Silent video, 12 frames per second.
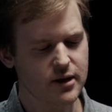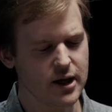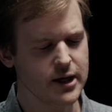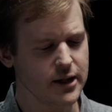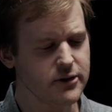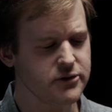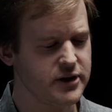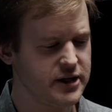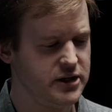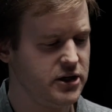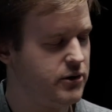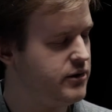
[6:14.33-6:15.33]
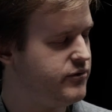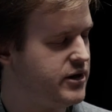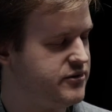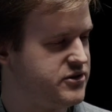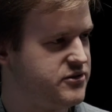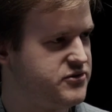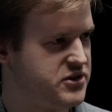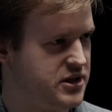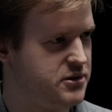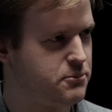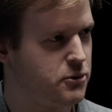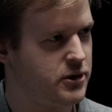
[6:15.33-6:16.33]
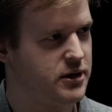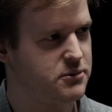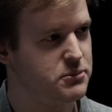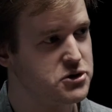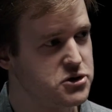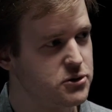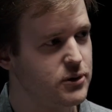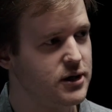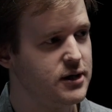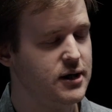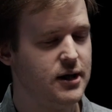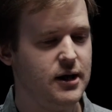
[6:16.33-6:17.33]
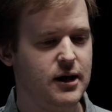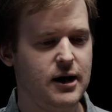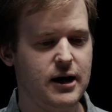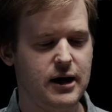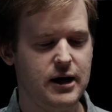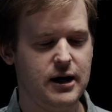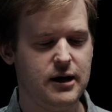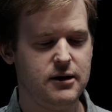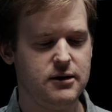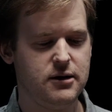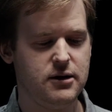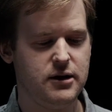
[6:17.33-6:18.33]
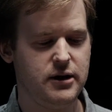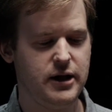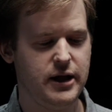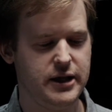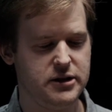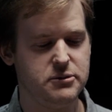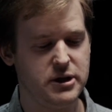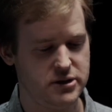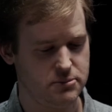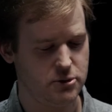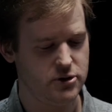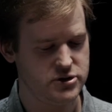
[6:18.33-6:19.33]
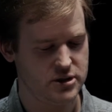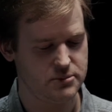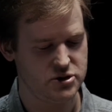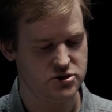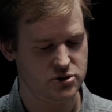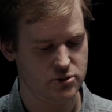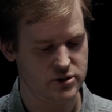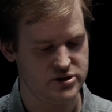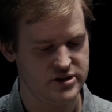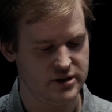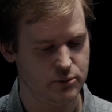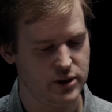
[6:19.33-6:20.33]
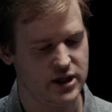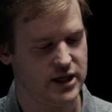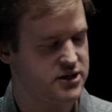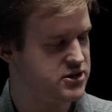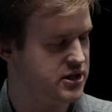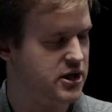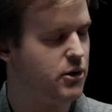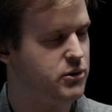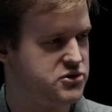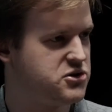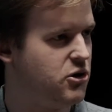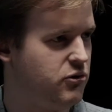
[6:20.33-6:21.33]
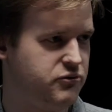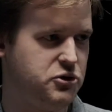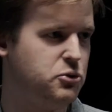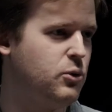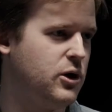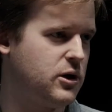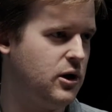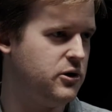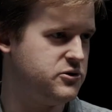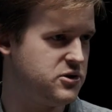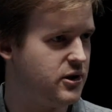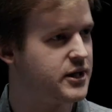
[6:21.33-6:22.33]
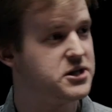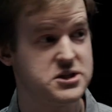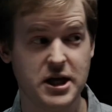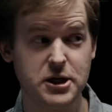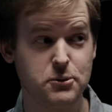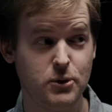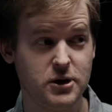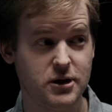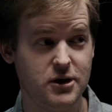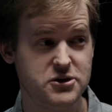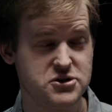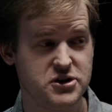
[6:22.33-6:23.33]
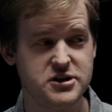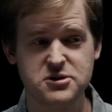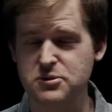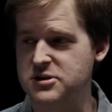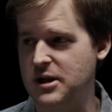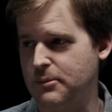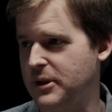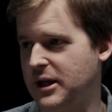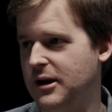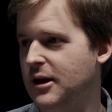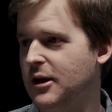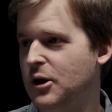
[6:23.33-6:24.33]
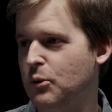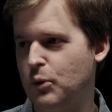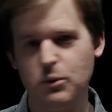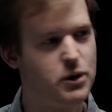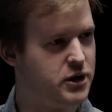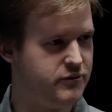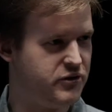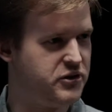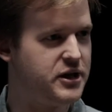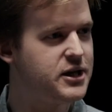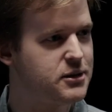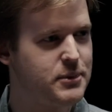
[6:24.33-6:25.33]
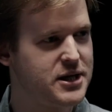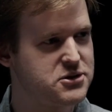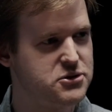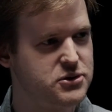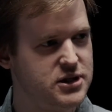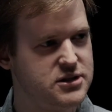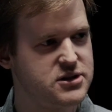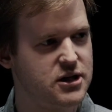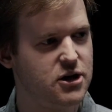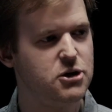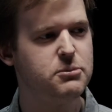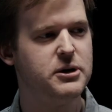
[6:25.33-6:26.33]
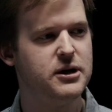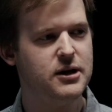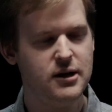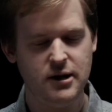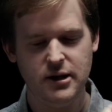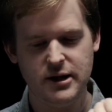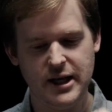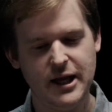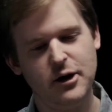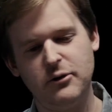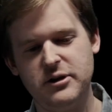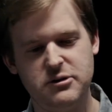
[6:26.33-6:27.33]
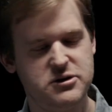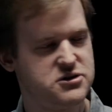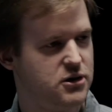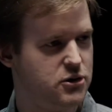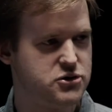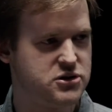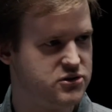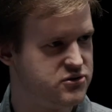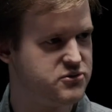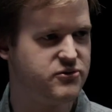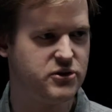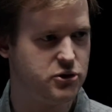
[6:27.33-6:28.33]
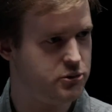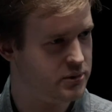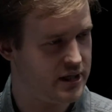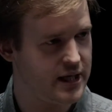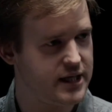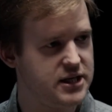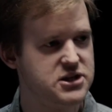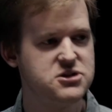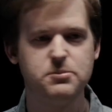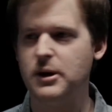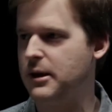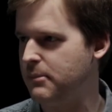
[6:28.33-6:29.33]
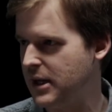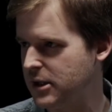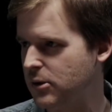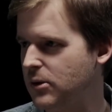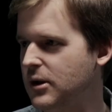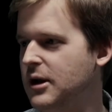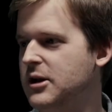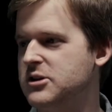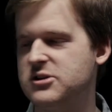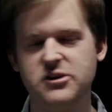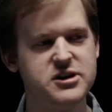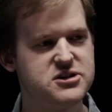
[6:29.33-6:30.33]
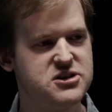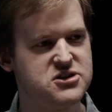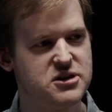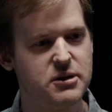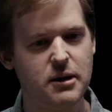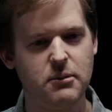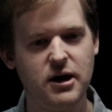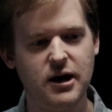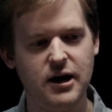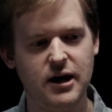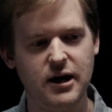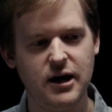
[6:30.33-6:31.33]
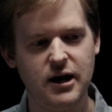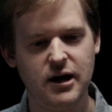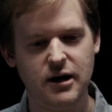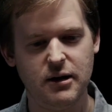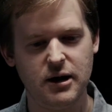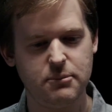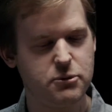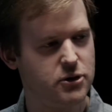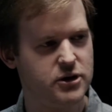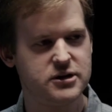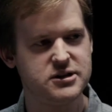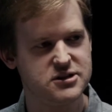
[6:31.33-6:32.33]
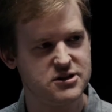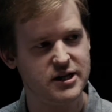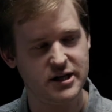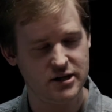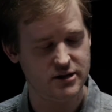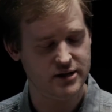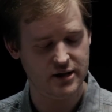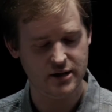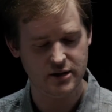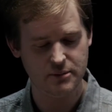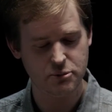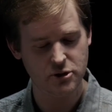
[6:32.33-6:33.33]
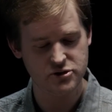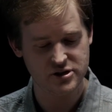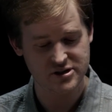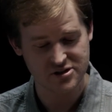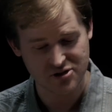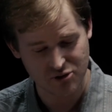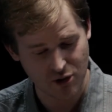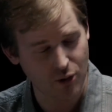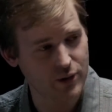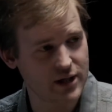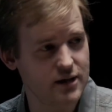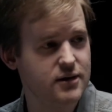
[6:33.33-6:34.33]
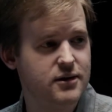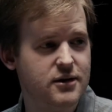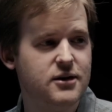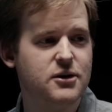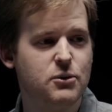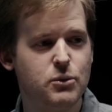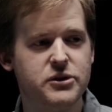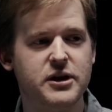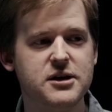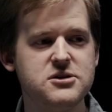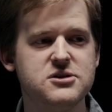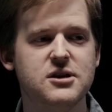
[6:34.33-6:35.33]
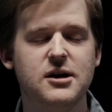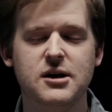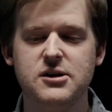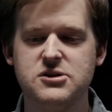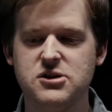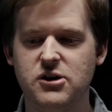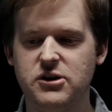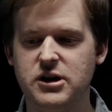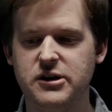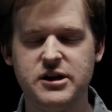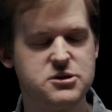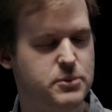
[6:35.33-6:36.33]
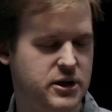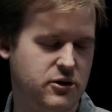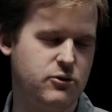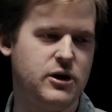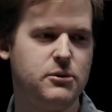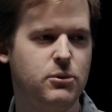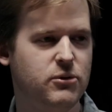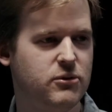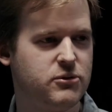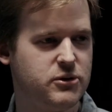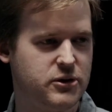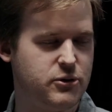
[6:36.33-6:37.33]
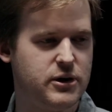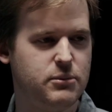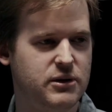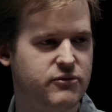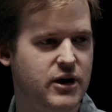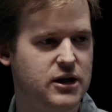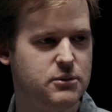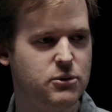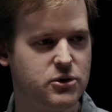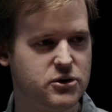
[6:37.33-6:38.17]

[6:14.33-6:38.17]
another thing, you know, even as I've seen the product mature, and the project mature, is that we can actually go and solve new workloads like container workloads. So this was something we weren't even thinking about 2 years ago, but now there are solutions for Kubernetes, bare metal. So this is a product that, and a project that's growing with us. So, you know, that's been incredibly valuable,